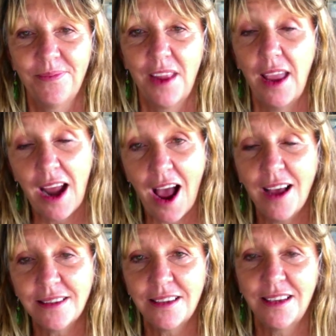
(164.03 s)
and
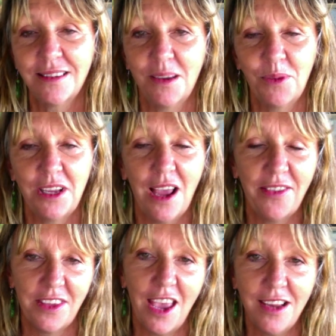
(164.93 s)
asking somebody
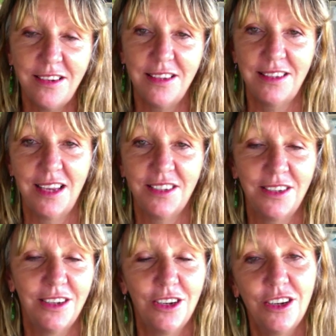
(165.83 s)
at the end of the
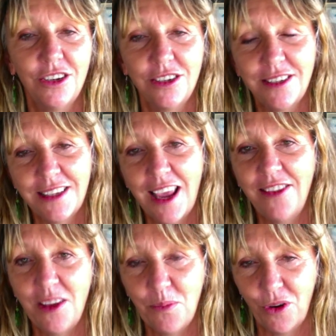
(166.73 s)
session to scan
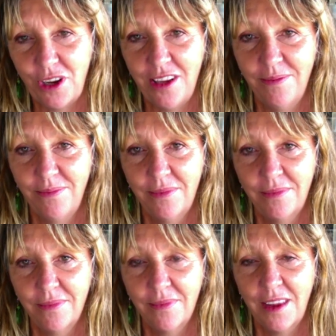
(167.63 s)
their body,
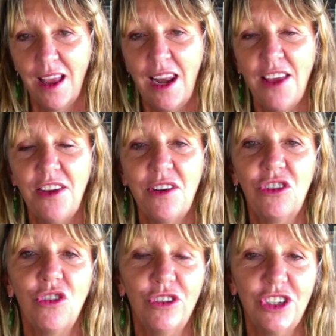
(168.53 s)
allow their
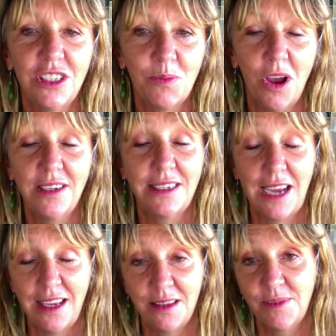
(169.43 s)
unconscious mind to
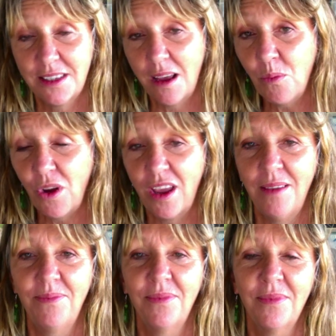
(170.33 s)
take them somewhere
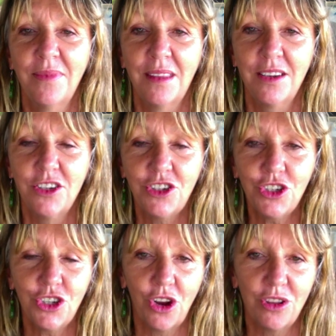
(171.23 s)
just to
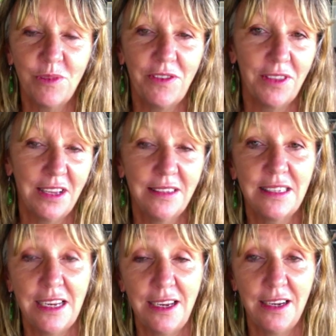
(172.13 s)
show them if things
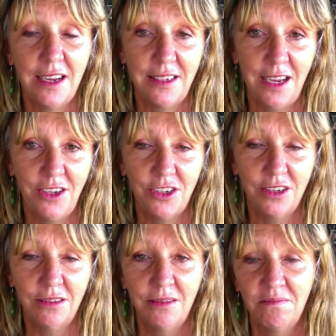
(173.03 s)
need
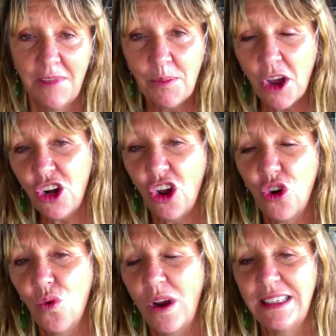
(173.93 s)
attention. That might not
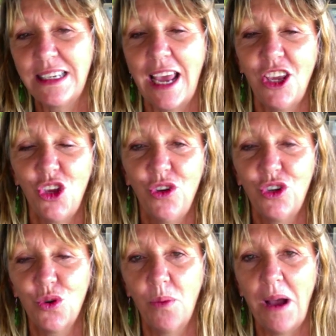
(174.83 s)
always take you
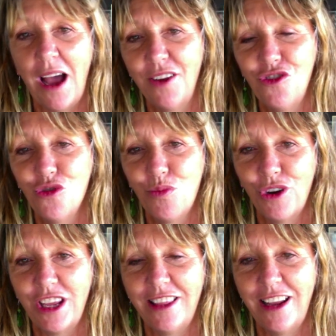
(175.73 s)
to a part of your
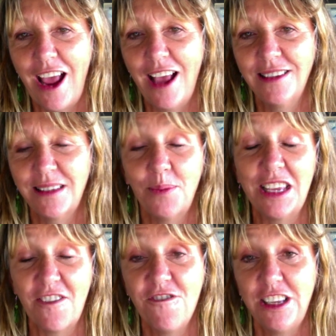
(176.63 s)
body that has
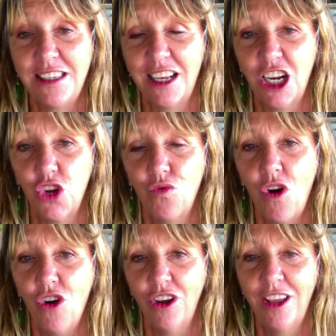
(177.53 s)
something physically
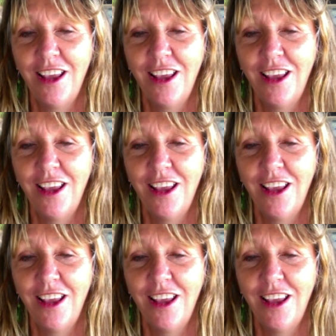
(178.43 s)
wrong.